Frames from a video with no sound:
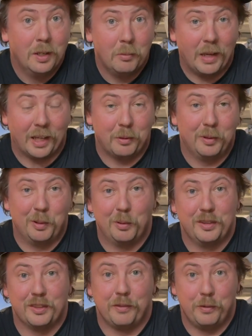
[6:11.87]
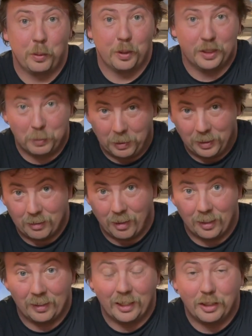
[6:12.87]
back when it was a 4-speed car,
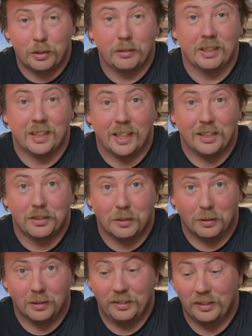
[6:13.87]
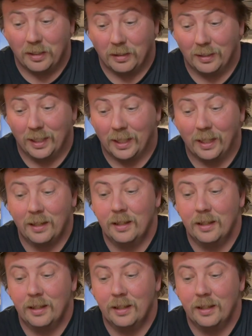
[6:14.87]
and like drove it in high school. So like